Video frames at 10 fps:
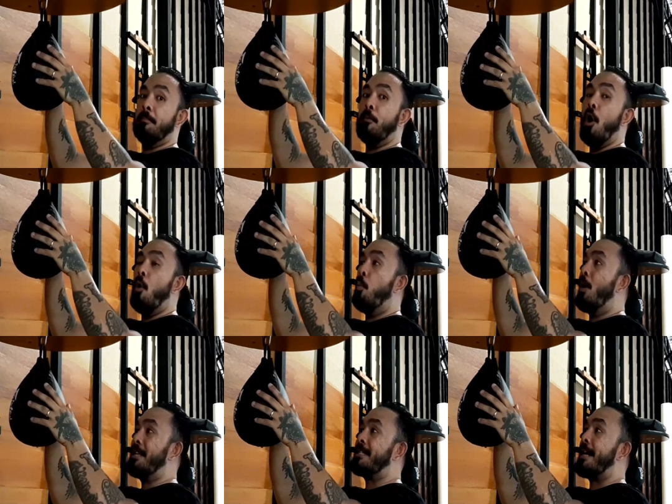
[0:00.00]
the ball
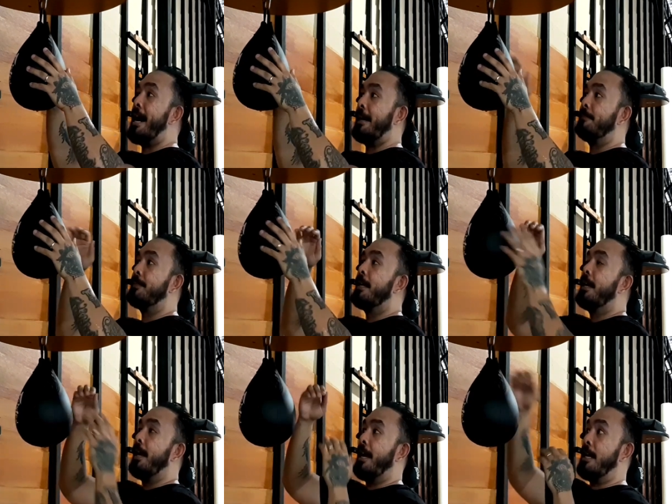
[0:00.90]
one time
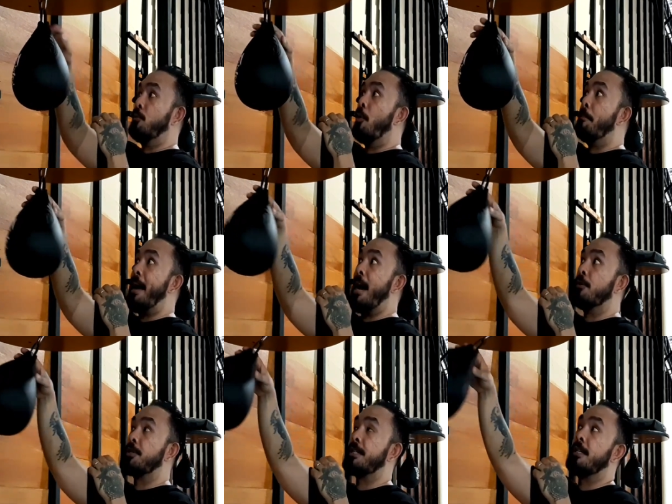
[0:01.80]
and it will
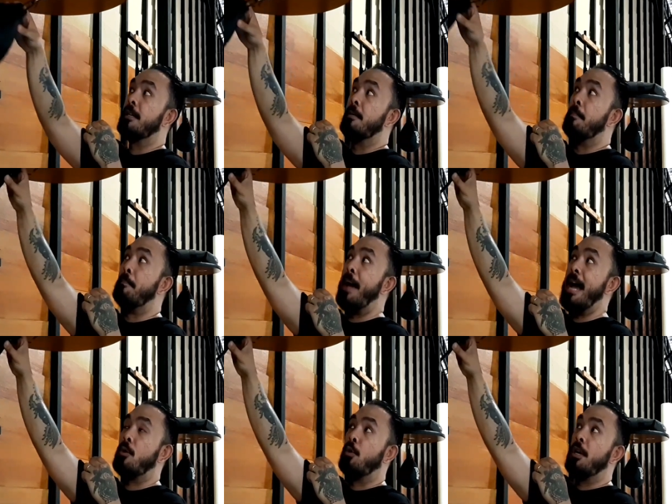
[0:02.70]
bounce
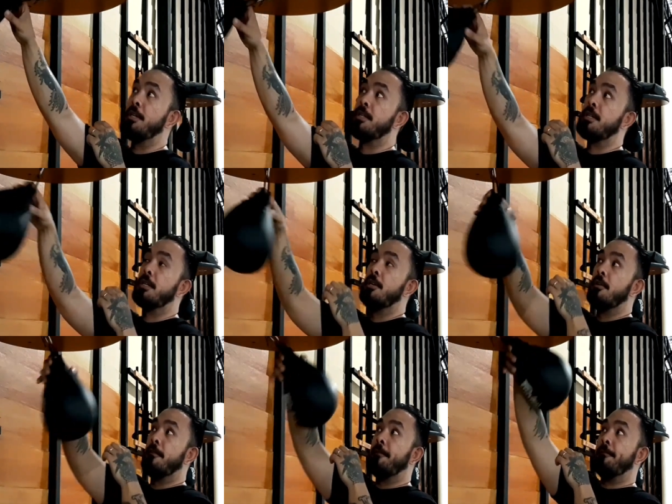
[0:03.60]
backwards,
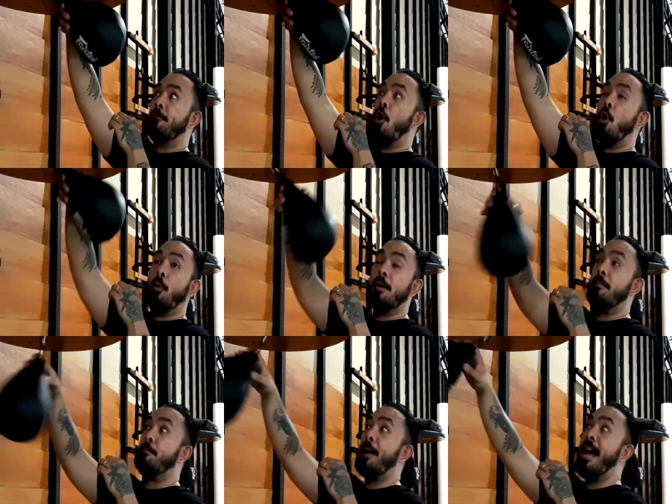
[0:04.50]

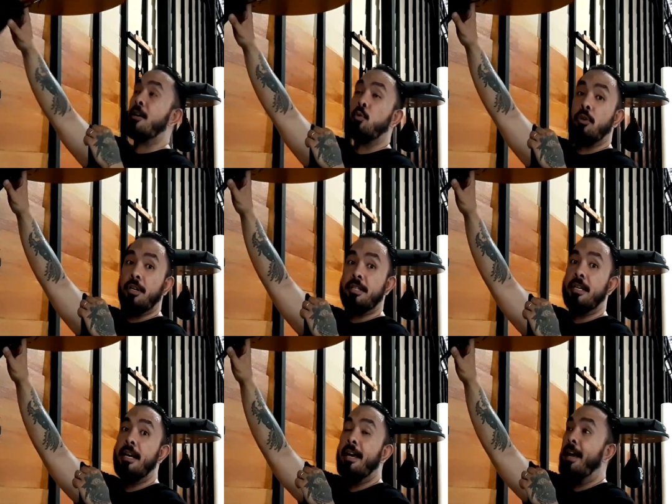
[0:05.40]
forward,
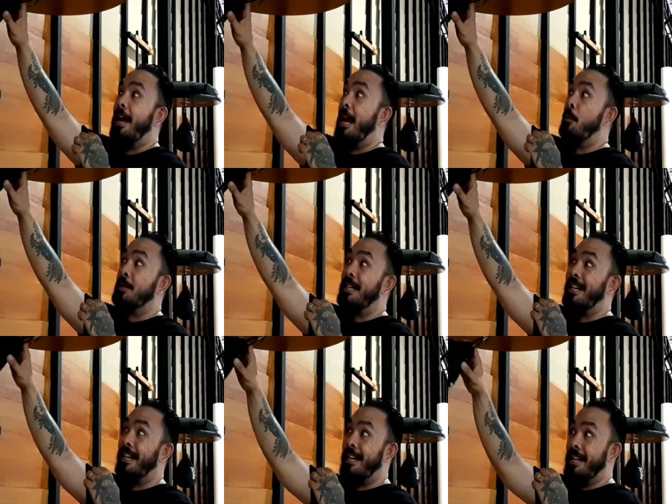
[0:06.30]
backwards, and when
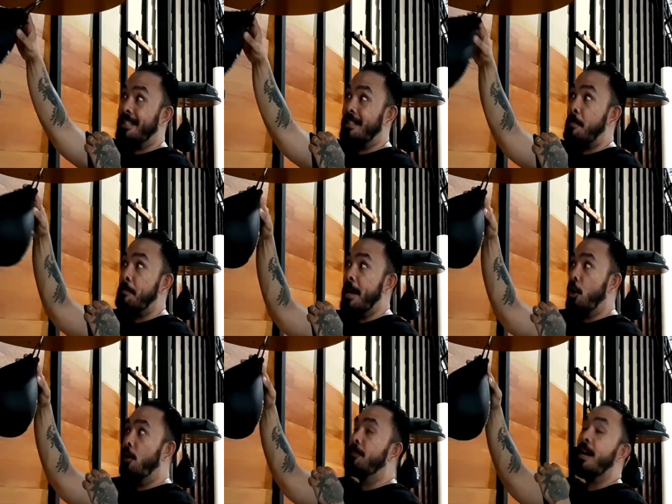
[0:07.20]
it hits the
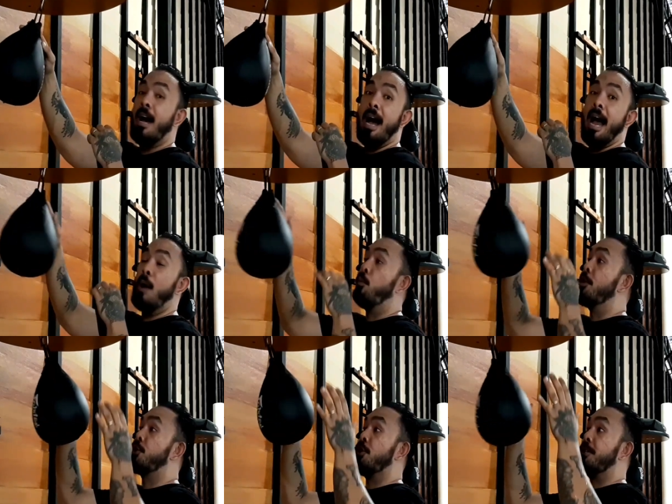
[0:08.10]
middle, I
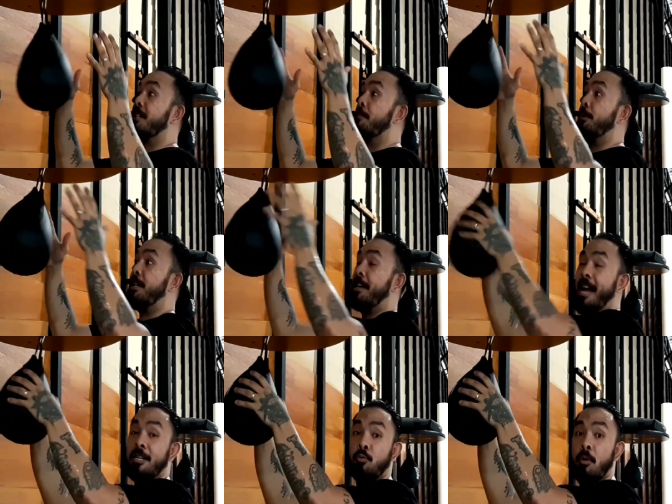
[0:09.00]
want you to simply
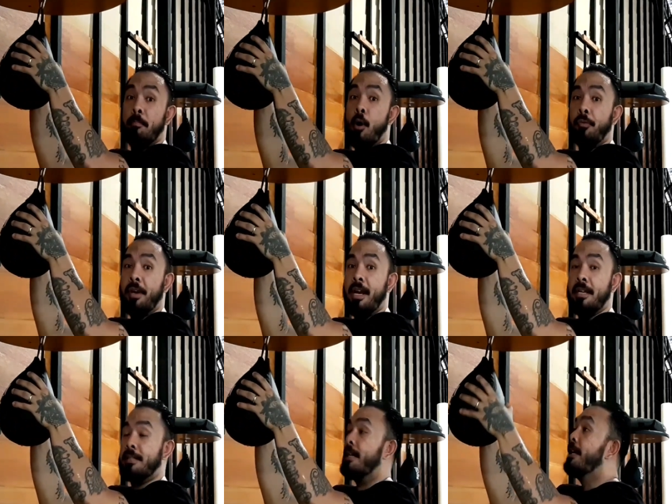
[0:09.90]
catch it with both
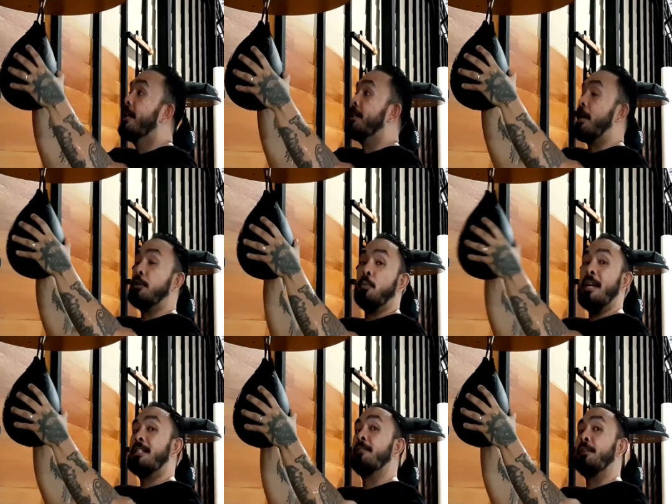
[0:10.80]
hands. Now the
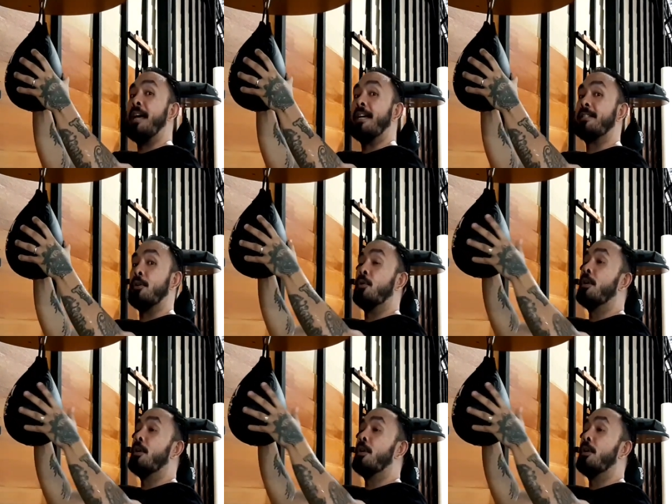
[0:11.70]
reason for that is